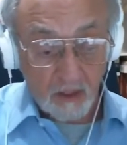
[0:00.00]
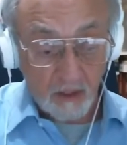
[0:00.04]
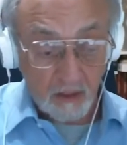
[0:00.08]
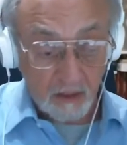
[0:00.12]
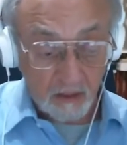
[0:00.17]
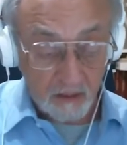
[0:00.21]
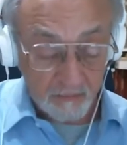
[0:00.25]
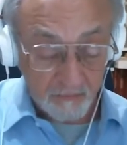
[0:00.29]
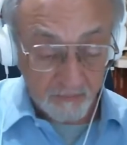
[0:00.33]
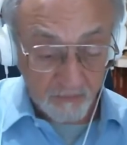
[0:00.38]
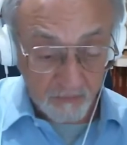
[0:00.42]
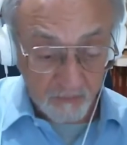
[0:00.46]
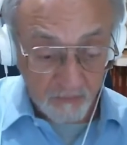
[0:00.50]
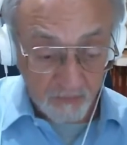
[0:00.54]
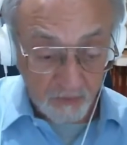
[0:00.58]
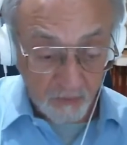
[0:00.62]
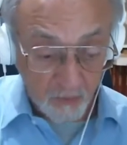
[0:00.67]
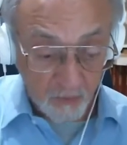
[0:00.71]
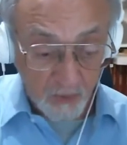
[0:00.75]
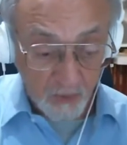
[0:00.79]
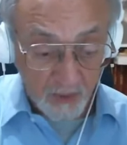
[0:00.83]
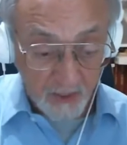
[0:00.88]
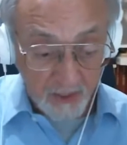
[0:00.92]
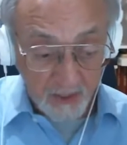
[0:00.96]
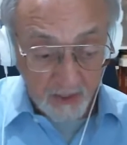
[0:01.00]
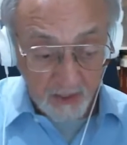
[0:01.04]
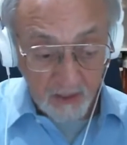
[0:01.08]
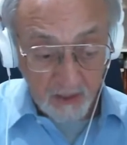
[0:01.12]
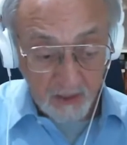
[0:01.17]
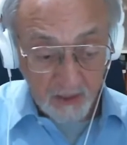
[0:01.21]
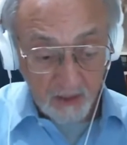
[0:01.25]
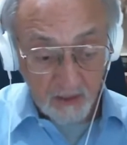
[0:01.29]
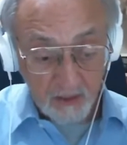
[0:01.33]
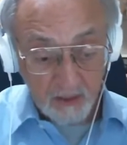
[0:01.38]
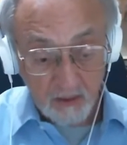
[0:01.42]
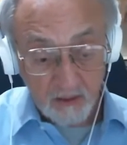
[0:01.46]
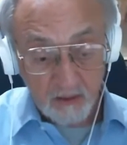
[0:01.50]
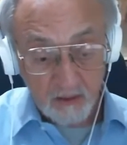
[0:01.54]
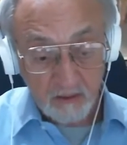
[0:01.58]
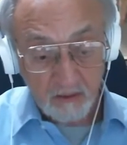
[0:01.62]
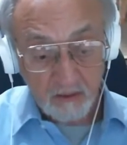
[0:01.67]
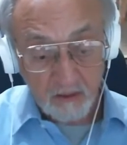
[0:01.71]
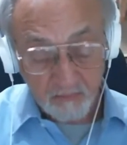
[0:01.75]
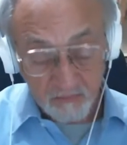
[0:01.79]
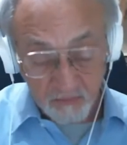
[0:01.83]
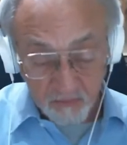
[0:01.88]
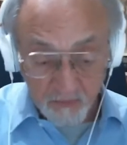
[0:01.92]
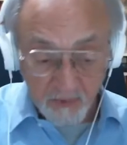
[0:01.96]
um, the way,
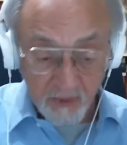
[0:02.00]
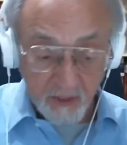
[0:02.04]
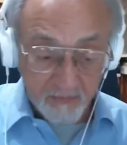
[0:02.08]
I mean,